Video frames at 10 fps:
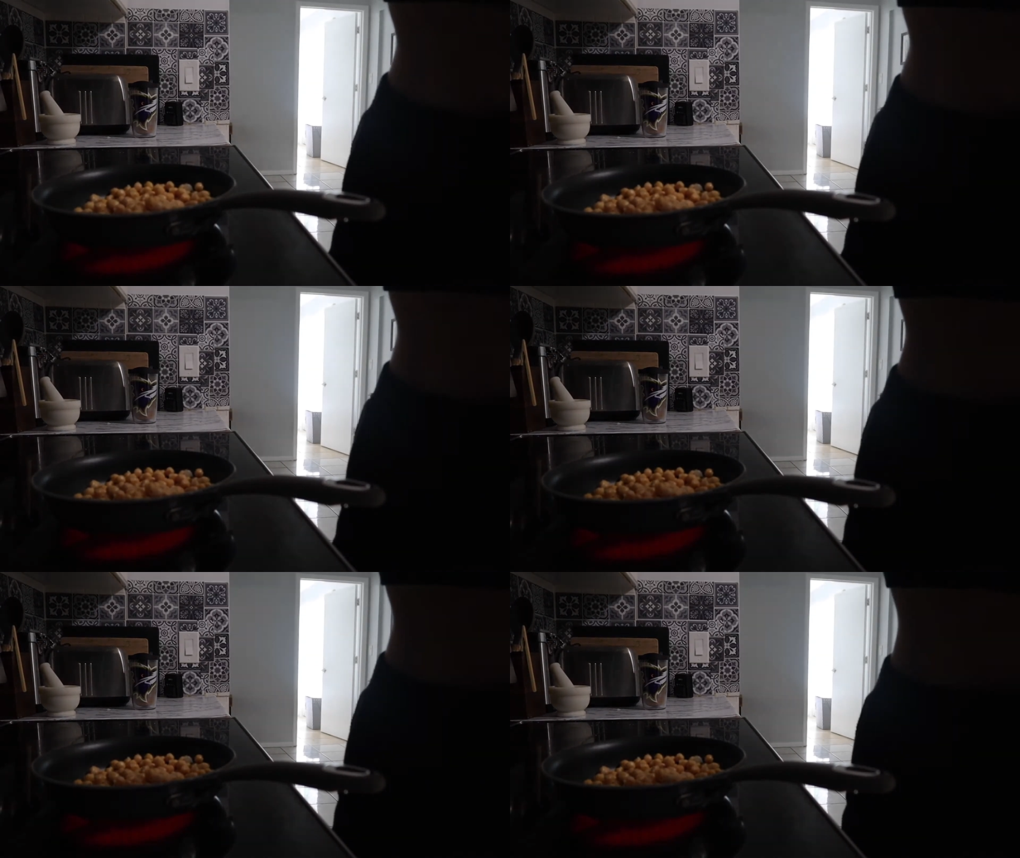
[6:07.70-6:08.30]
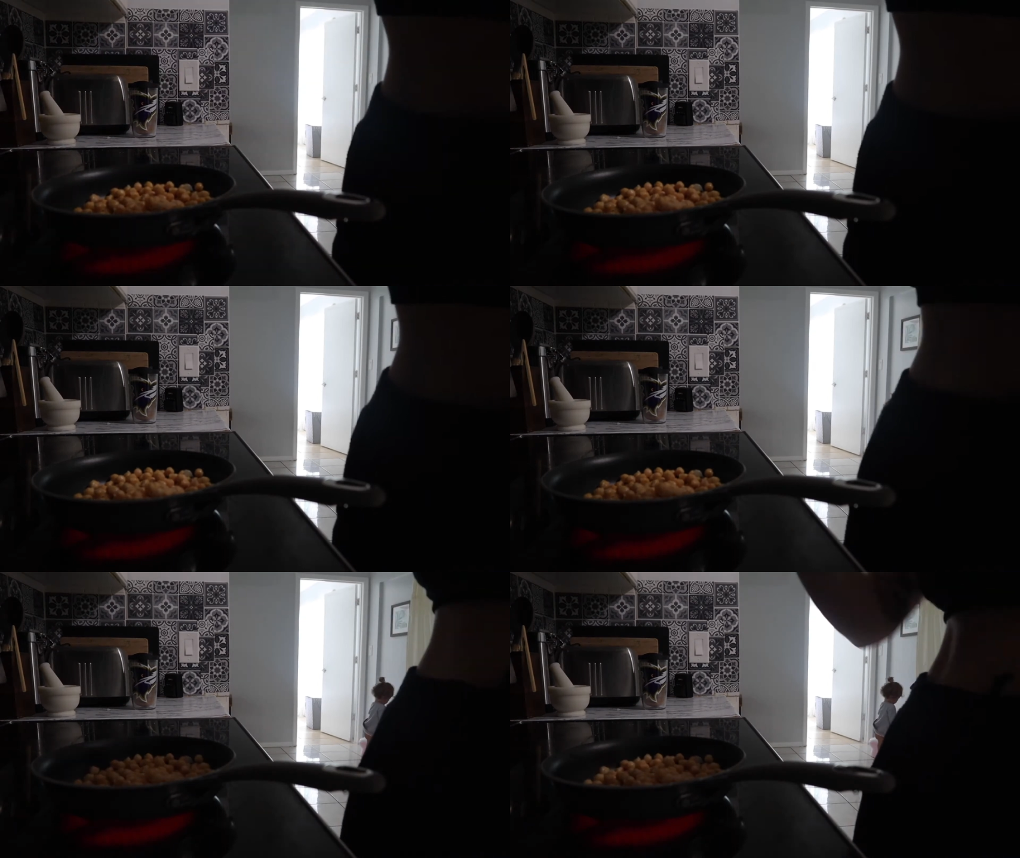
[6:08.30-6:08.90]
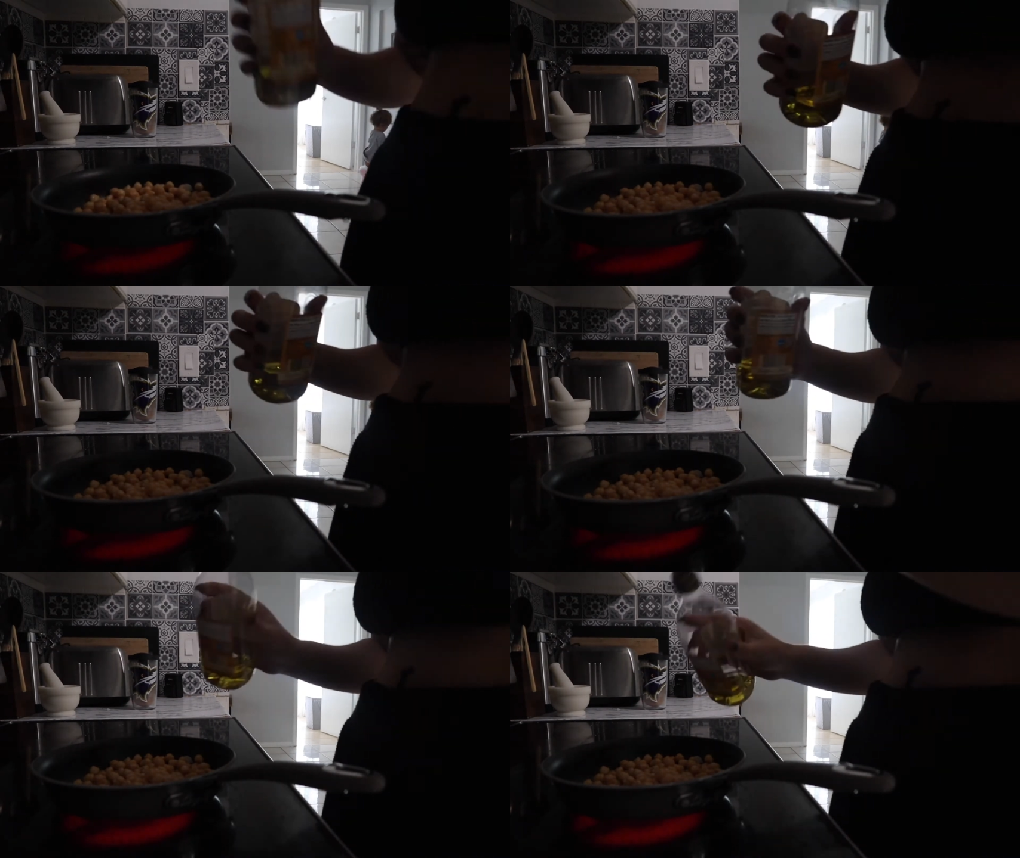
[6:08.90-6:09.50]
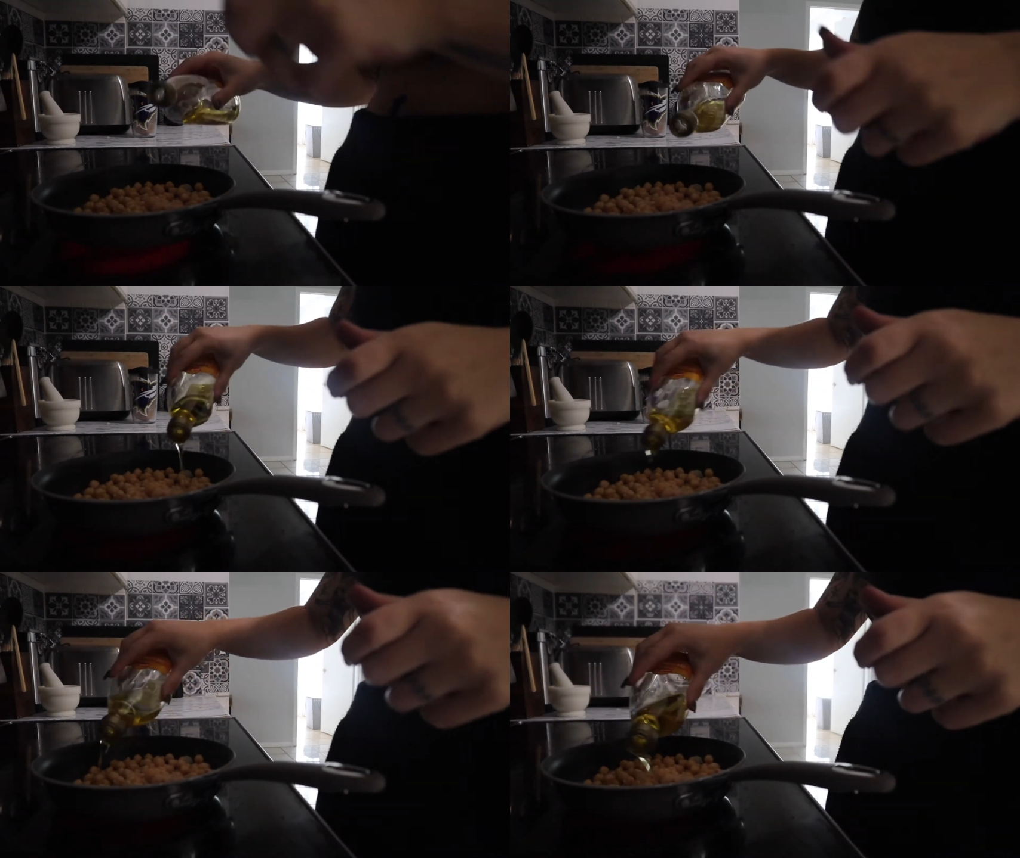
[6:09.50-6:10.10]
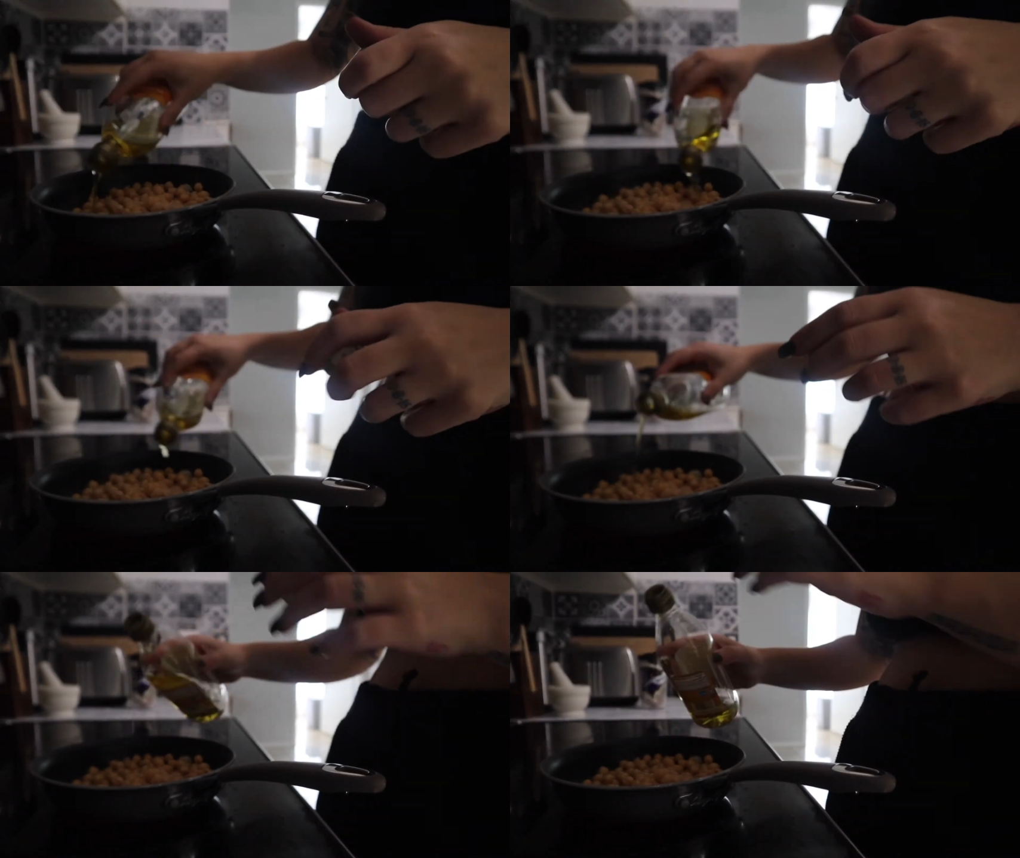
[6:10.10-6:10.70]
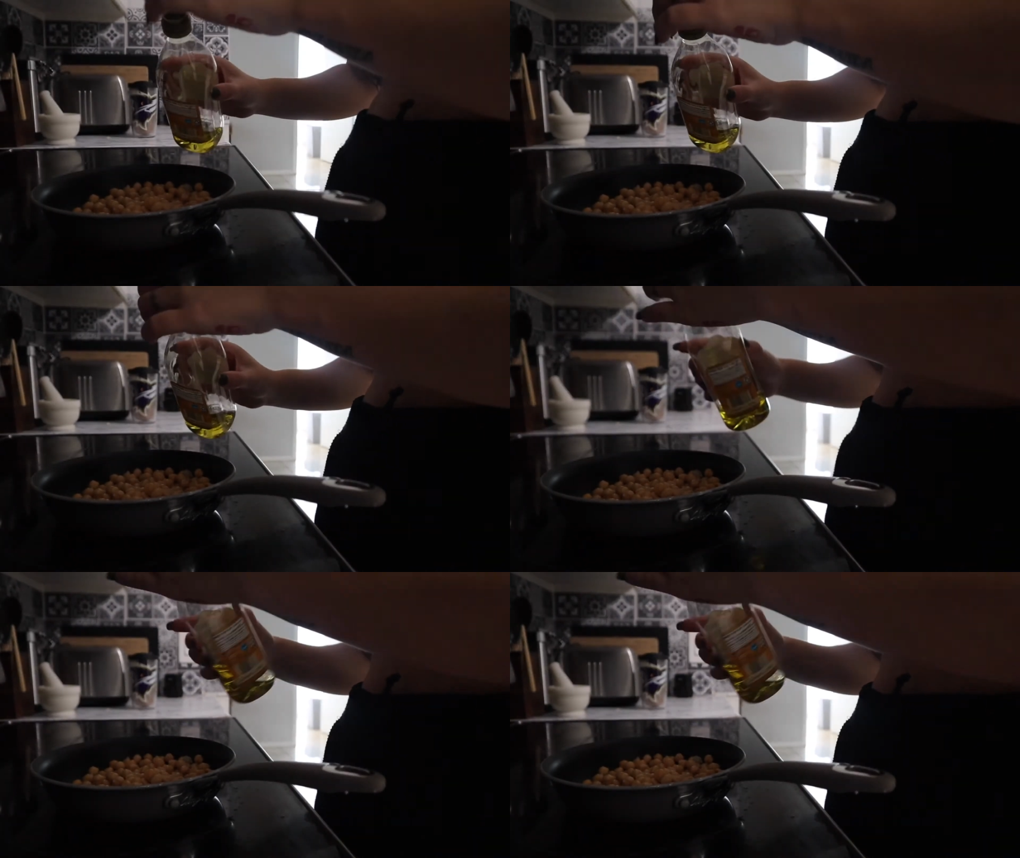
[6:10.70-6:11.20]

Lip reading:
(no speaker visible)